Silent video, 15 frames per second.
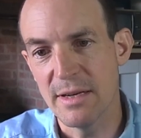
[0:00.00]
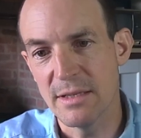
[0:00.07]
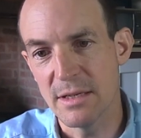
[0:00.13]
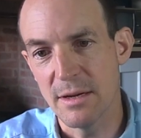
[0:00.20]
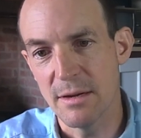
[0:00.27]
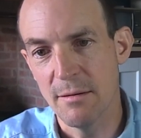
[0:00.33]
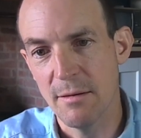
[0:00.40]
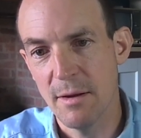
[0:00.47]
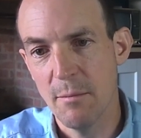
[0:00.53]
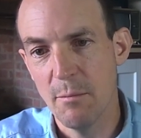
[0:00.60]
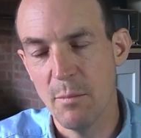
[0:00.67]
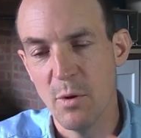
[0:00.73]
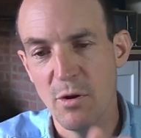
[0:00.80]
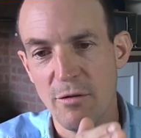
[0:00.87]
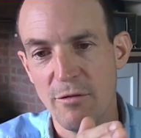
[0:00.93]
to
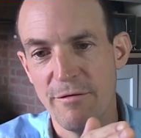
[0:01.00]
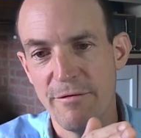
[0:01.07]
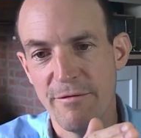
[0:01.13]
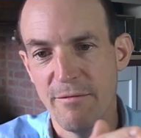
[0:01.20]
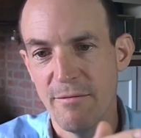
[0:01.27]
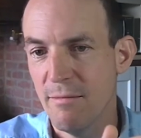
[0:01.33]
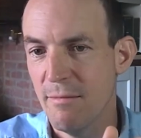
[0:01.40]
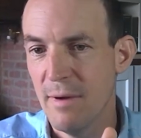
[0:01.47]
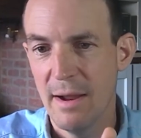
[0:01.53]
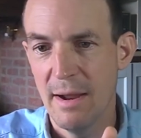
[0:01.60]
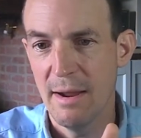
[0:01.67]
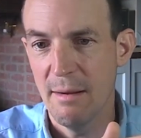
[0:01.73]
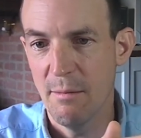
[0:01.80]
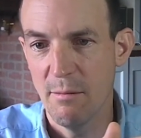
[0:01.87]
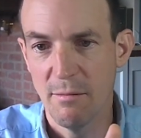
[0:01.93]
move
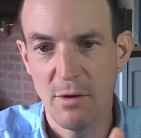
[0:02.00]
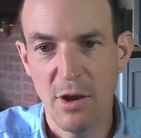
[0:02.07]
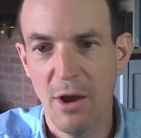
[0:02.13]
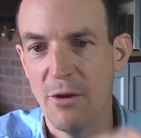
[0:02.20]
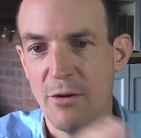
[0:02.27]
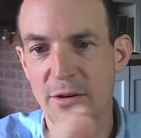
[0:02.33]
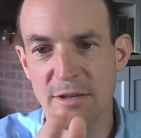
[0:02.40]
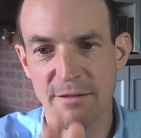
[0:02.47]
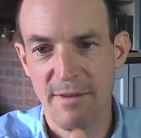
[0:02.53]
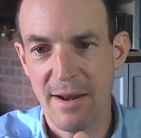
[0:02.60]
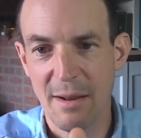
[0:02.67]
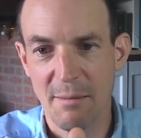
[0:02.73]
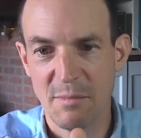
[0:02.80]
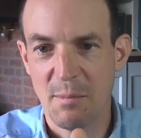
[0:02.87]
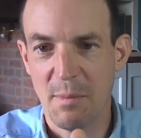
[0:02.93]
code
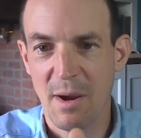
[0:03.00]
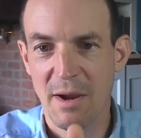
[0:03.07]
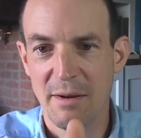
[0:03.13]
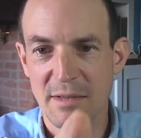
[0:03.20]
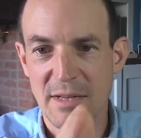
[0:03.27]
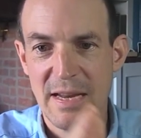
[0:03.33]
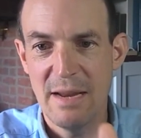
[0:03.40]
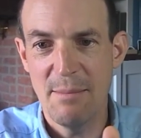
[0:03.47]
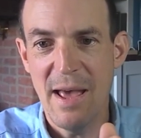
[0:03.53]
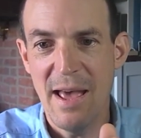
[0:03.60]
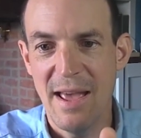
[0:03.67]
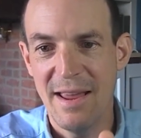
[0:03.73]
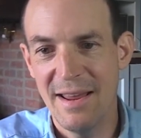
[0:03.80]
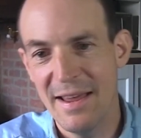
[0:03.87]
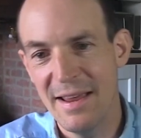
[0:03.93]
developed by Team
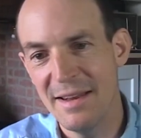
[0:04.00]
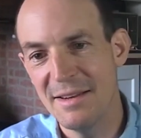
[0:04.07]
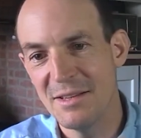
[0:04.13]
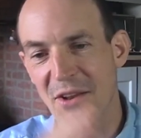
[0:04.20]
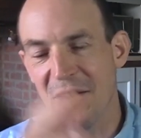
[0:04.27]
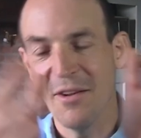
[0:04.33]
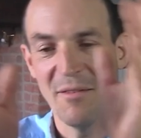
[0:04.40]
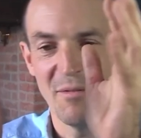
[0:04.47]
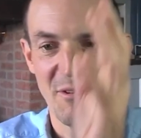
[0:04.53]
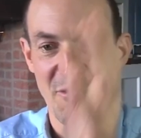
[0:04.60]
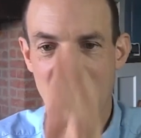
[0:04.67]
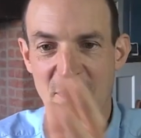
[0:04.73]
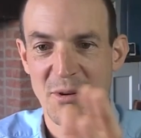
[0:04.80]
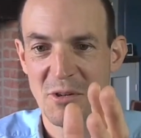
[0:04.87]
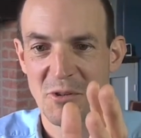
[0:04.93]
A into the
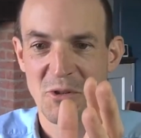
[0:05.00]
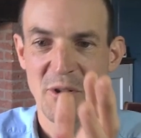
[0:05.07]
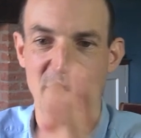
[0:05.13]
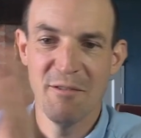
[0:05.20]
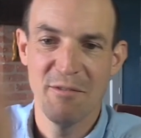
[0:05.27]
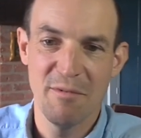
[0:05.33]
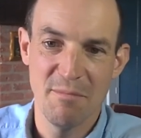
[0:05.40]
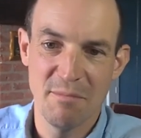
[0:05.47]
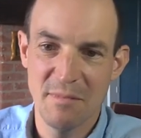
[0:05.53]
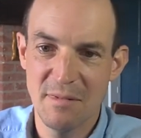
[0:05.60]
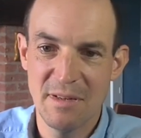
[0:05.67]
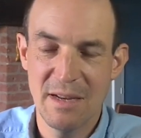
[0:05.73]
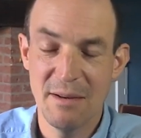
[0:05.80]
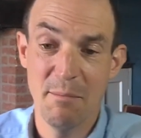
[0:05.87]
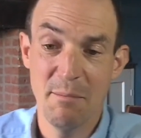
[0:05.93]
repository of
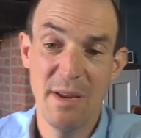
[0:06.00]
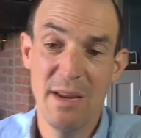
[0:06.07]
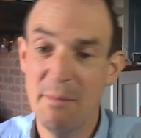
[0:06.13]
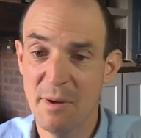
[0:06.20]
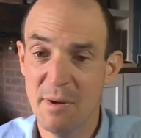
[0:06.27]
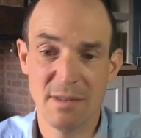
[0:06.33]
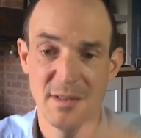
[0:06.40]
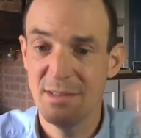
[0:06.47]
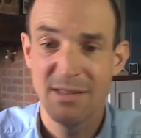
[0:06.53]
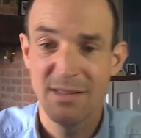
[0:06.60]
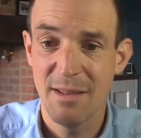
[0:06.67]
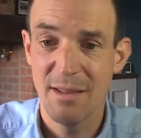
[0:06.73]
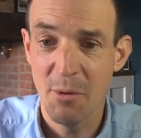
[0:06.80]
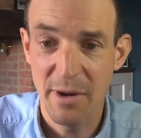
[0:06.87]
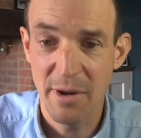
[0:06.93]
Team B because
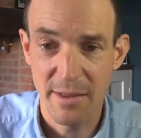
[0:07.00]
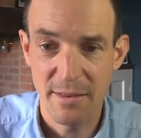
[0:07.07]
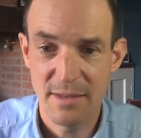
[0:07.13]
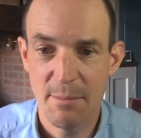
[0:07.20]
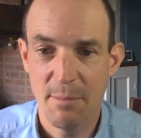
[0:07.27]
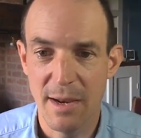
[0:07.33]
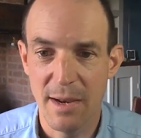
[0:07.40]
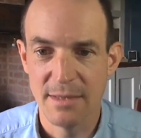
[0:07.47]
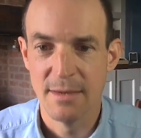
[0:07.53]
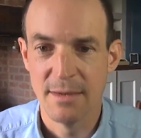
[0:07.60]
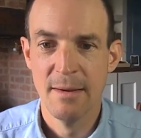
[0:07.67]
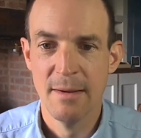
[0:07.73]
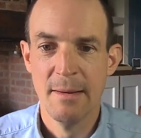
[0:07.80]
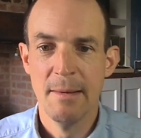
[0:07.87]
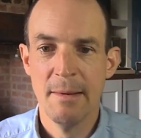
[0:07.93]
they're working in the same place.
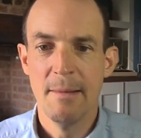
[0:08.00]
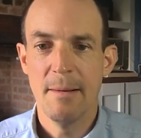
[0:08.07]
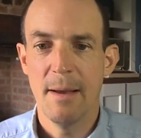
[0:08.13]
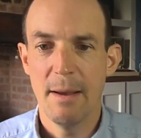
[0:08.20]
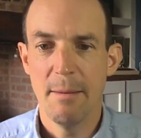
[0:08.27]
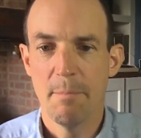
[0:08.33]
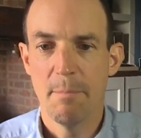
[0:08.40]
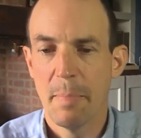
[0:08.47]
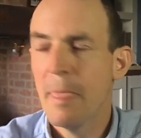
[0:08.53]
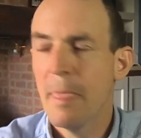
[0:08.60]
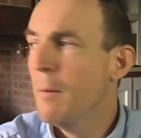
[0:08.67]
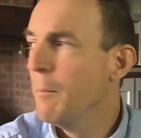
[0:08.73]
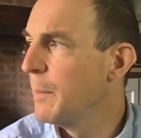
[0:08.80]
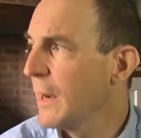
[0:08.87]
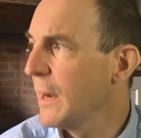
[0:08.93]

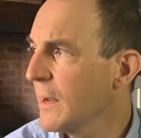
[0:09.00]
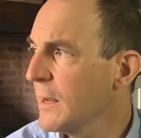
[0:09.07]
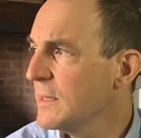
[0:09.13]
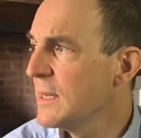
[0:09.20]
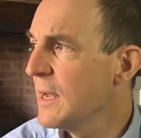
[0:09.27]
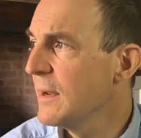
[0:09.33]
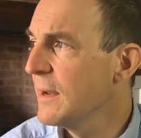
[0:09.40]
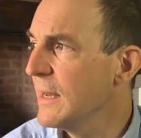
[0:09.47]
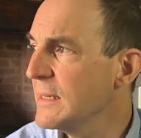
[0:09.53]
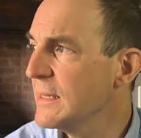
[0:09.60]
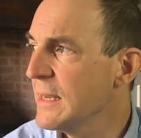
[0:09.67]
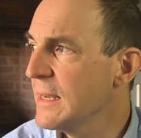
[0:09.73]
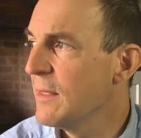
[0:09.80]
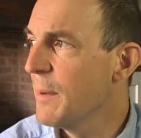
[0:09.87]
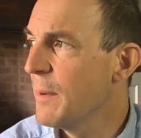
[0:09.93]
But I can certainly
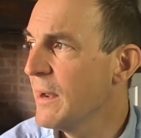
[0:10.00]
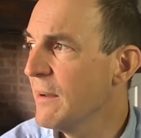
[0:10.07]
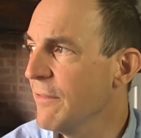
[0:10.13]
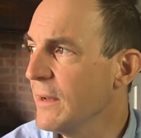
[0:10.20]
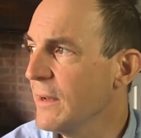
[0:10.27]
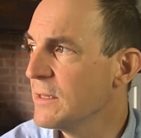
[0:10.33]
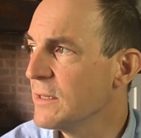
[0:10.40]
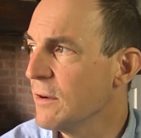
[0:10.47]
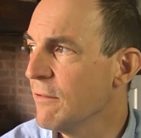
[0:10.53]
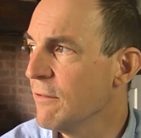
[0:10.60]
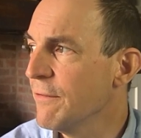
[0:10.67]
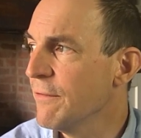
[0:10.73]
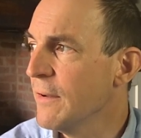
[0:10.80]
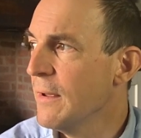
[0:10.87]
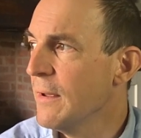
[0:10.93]
see the benefits
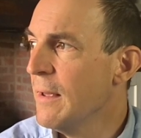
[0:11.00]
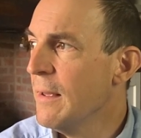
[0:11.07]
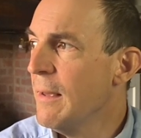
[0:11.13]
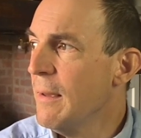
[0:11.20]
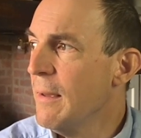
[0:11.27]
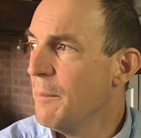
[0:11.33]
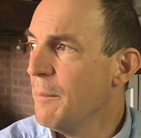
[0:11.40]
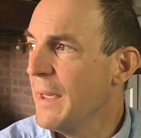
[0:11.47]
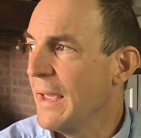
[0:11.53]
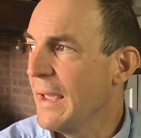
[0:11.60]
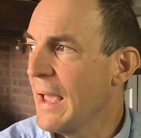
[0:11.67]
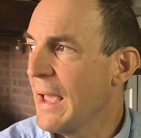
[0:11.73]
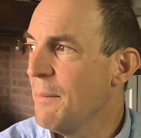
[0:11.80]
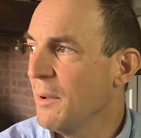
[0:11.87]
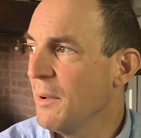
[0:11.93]
of being
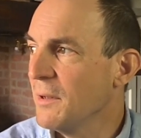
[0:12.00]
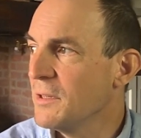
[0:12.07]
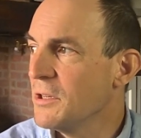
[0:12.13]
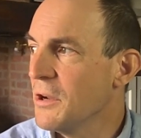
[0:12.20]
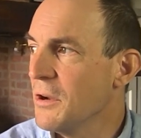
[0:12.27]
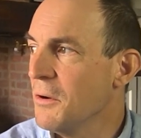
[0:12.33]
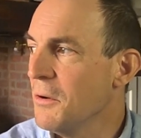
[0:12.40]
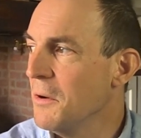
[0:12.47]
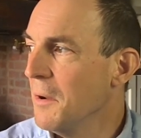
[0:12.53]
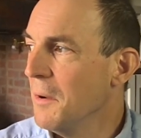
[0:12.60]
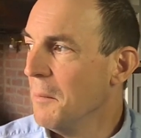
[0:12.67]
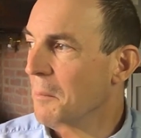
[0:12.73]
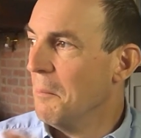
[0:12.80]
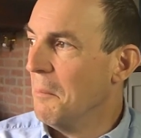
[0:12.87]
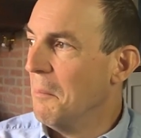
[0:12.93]
able to
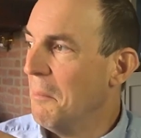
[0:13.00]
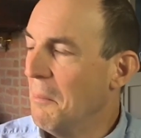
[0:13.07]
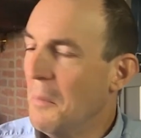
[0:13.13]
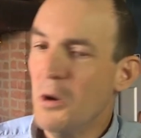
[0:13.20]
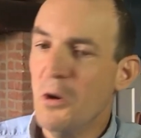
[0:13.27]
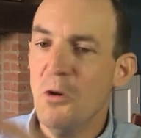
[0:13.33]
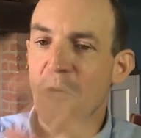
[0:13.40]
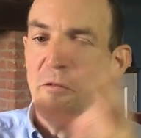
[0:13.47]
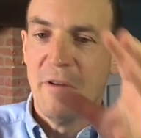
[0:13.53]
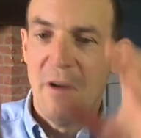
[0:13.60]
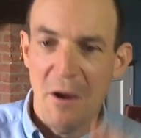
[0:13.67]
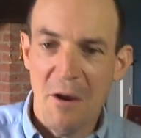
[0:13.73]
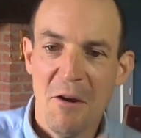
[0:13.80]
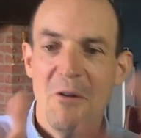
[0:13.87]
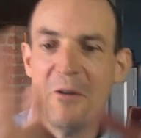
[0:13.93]
move
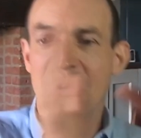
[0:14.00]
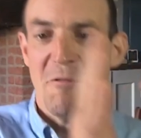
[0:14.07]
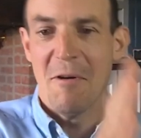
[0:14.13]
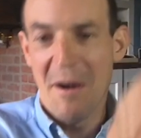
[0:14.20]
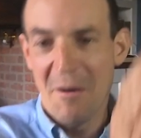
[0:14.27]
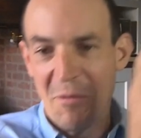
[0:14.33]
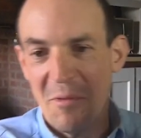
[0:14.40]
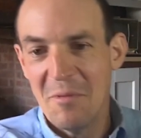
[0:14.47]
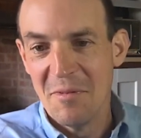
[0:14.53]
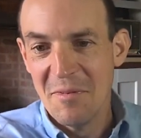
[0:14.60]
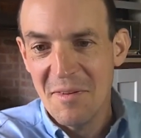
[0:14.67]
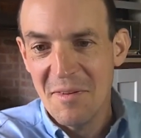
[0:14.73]
code around